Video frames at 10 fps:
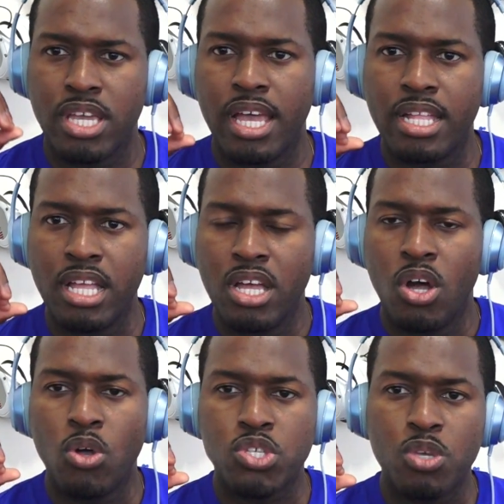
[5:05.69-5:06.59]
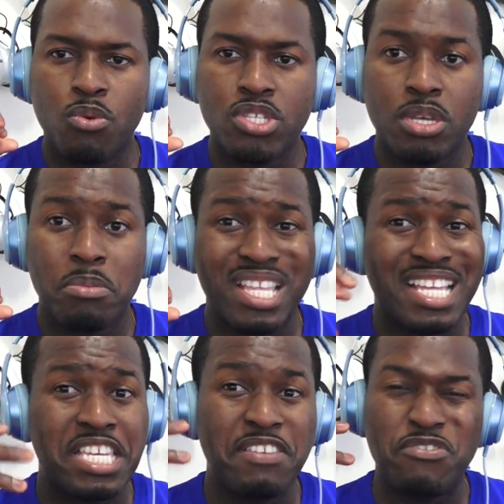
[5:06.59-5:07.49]
And also you want something
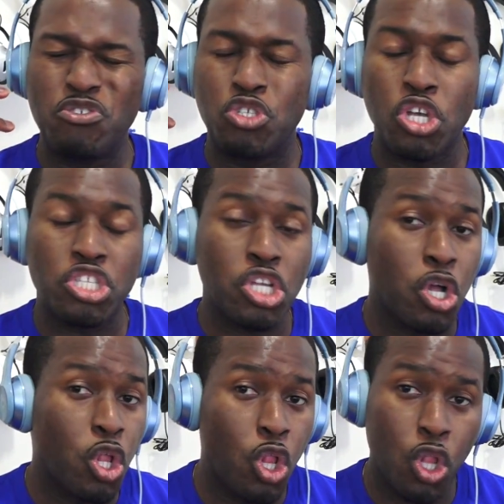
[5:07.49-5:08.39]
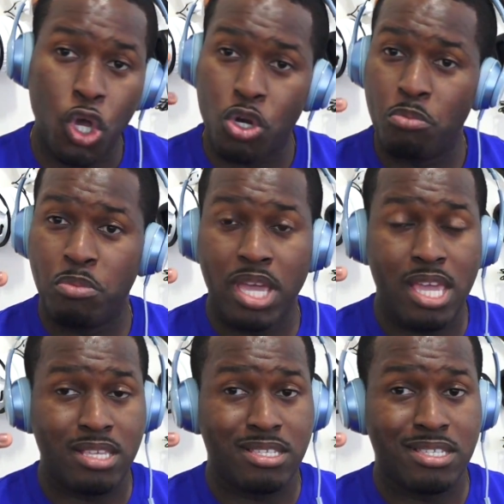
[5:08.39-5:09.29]
that gives you just a lot of
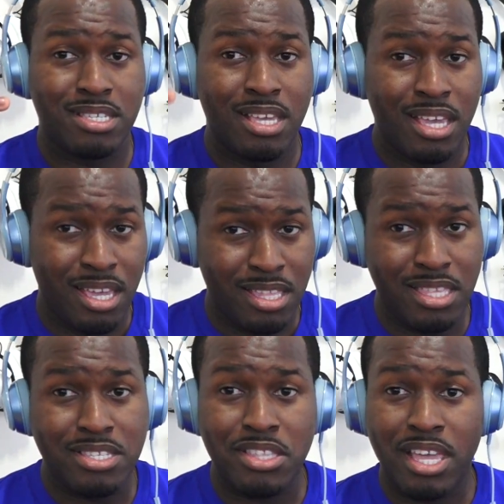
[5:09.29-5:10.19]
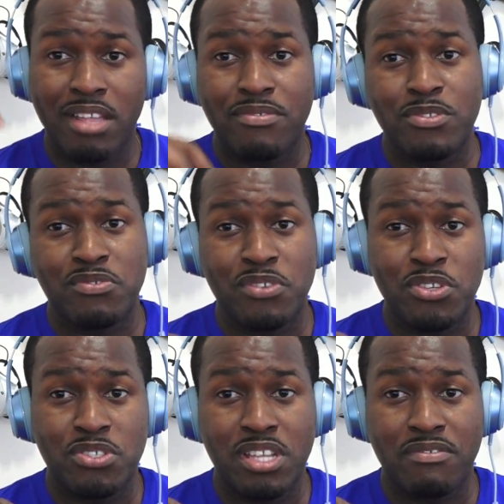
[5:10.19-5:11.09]
bass these are the headphones for
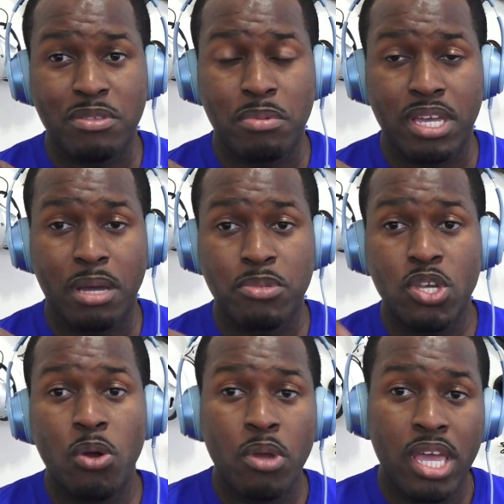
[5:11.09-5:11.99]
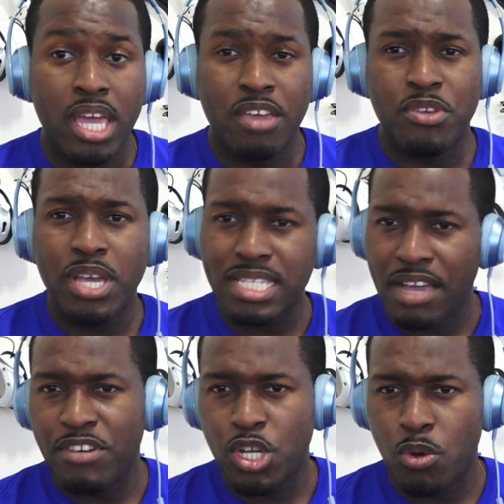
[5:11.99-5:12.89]
you to definitely pick up. So if you guys
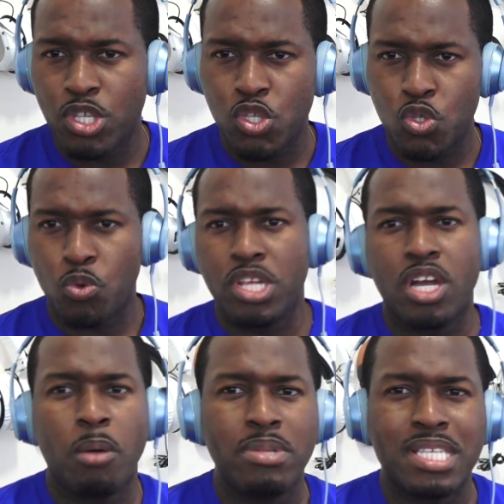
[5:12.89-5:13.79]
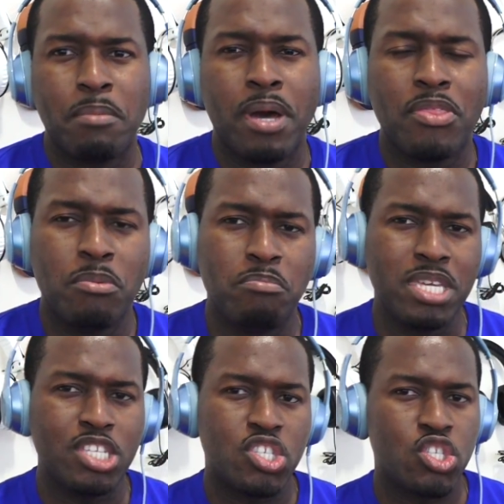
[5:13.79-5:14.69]
have any questions or any comments about the
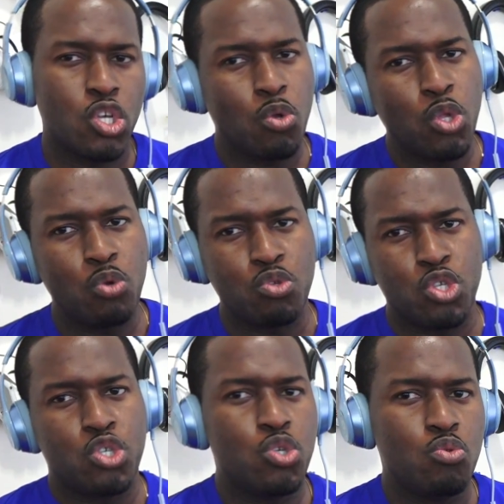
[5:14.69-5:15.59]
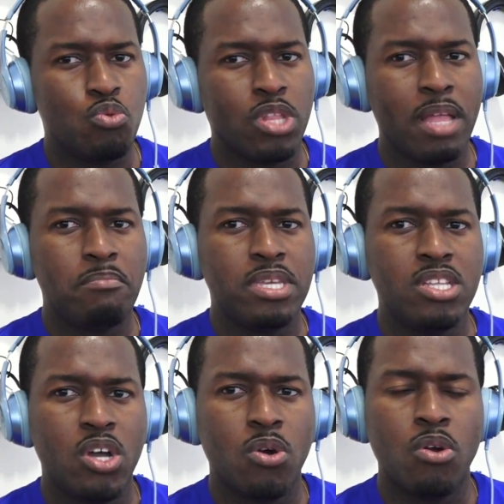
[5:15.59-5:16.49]
Beats Solo 2, let me
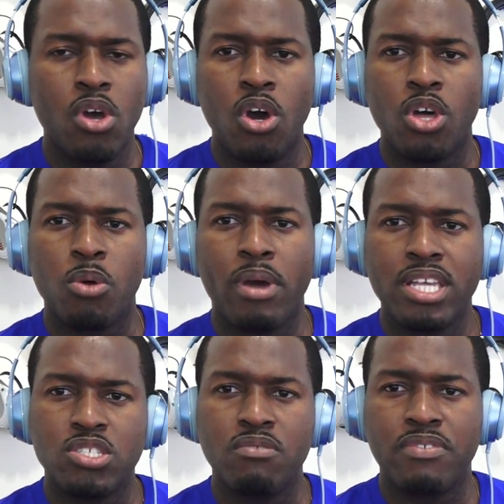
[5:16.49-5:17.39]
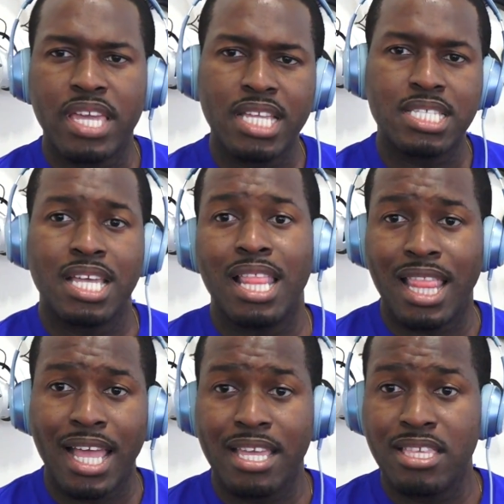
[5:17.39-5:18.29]
know. Otherwise, don't forget to
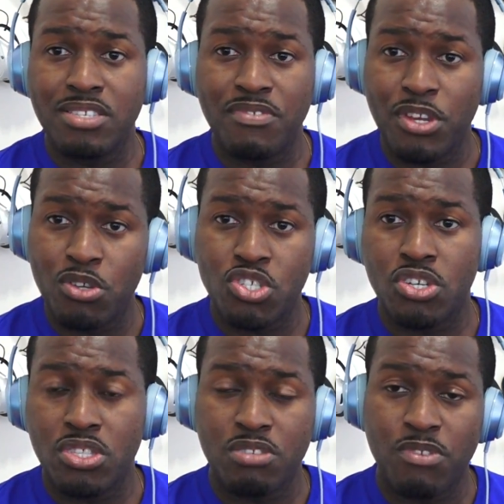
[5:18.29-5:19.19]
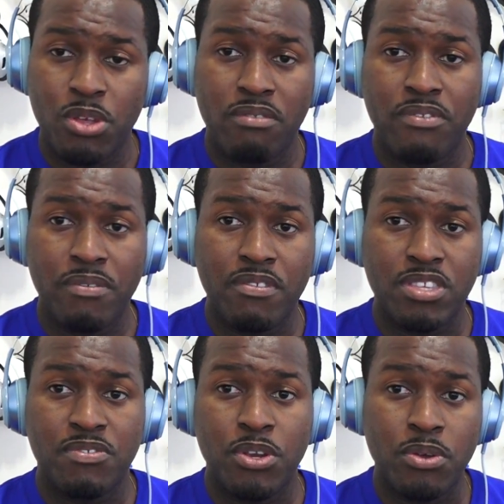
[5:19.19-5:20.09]
like this video, share this video, and favorite
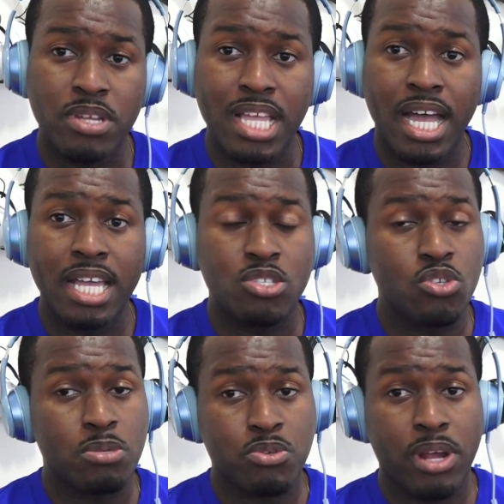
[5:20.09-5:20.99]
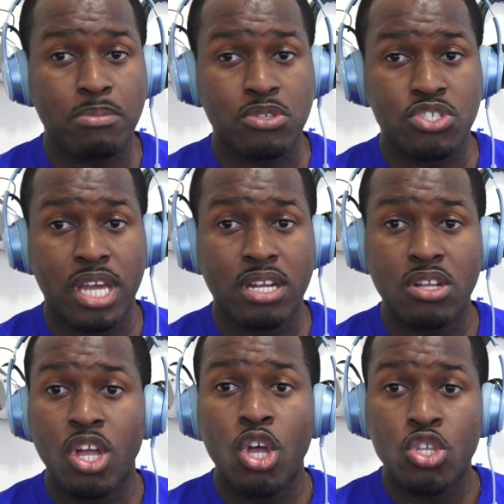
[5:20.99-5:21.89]
this video. And guys, do subscribe to the
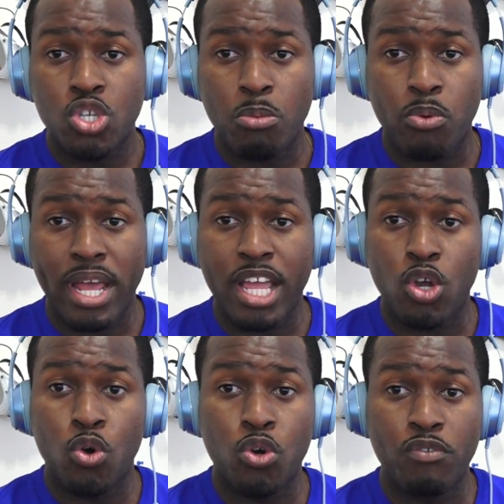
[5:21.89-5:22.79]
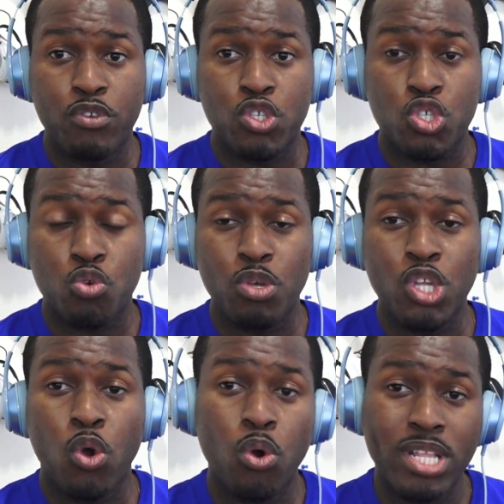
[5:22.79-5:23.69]
channel, top right-hand corner of your
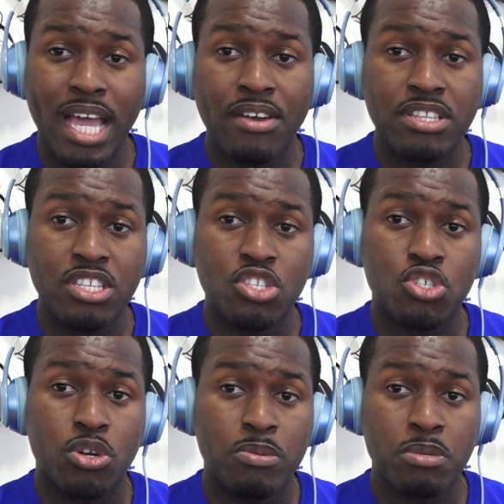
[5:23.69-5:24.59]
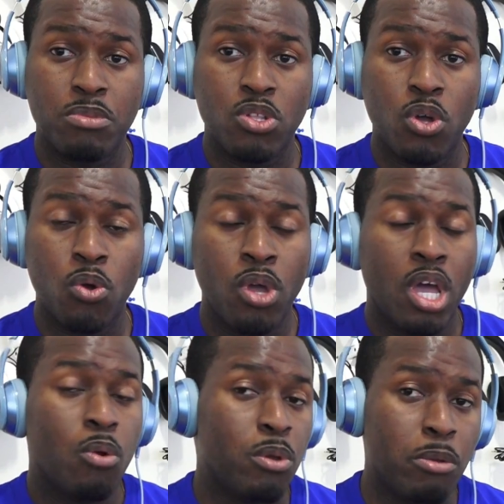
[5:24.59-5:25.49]
screen or down in the description below.
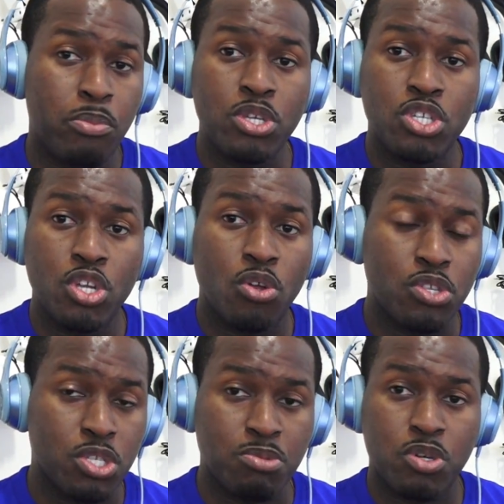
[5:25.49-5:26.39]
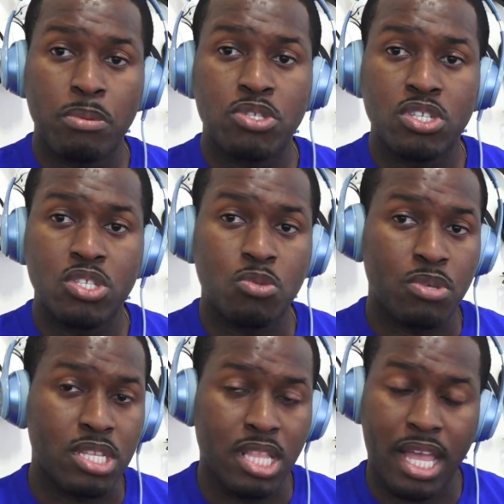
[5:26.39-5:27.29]
We appreciate all the subscriptions.
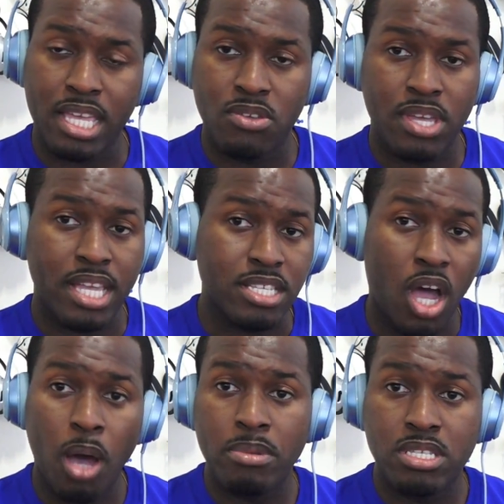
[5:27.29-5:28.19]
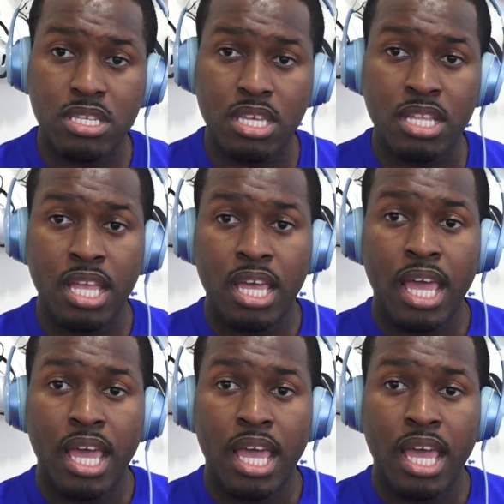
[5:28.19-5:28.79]
We like you guys commenting.